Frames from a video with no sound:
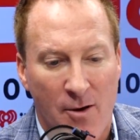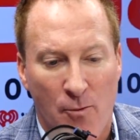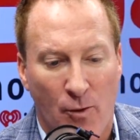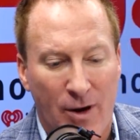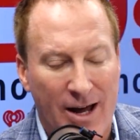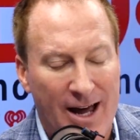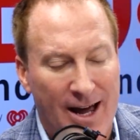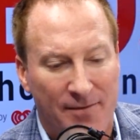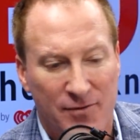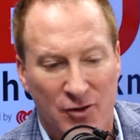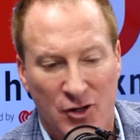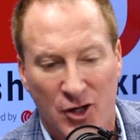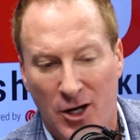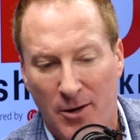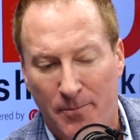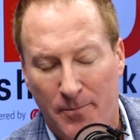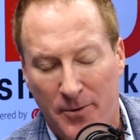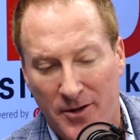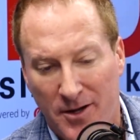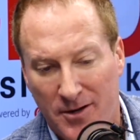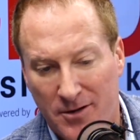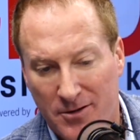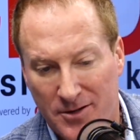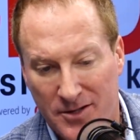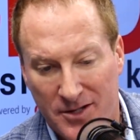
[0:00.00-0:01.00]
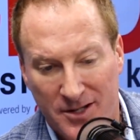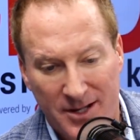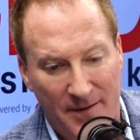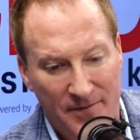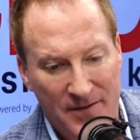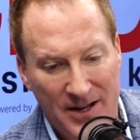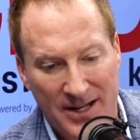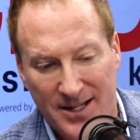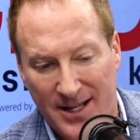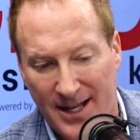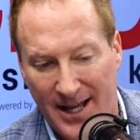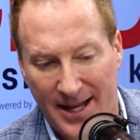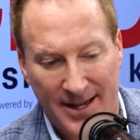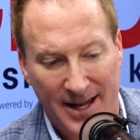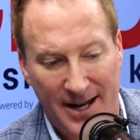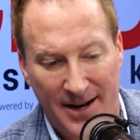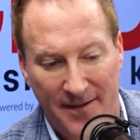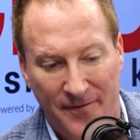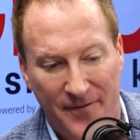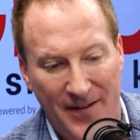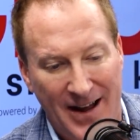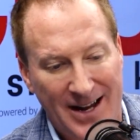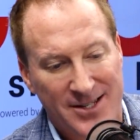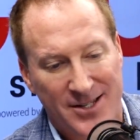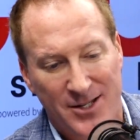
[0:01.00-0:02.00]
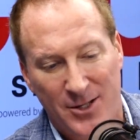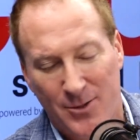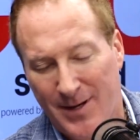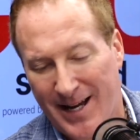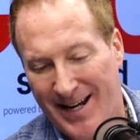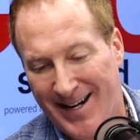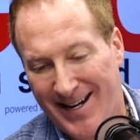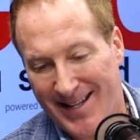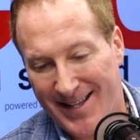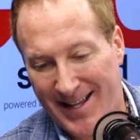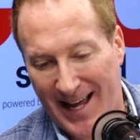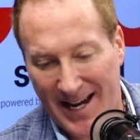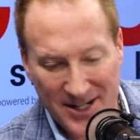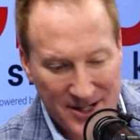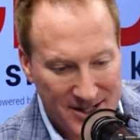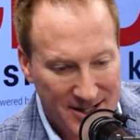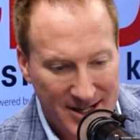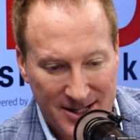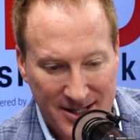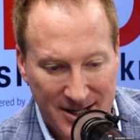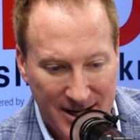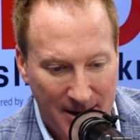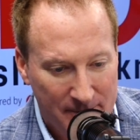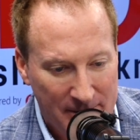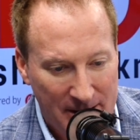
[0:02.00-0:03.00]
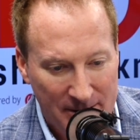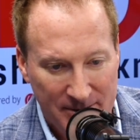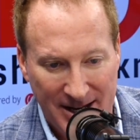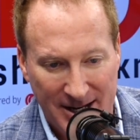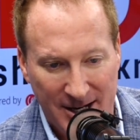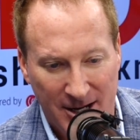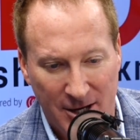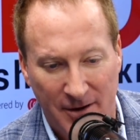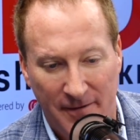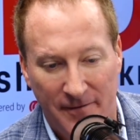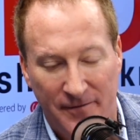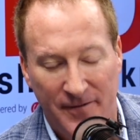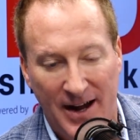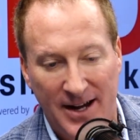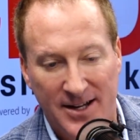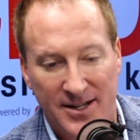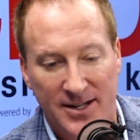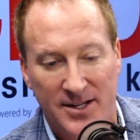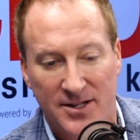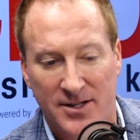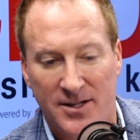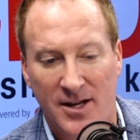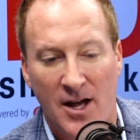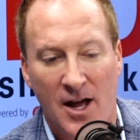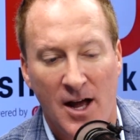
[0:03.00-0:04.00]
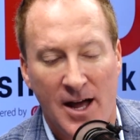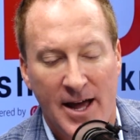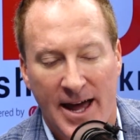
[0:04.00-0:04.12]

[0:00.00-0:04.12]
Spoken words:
we have geopolitical stuff that affects us. We got an election that's coming up that could affect us.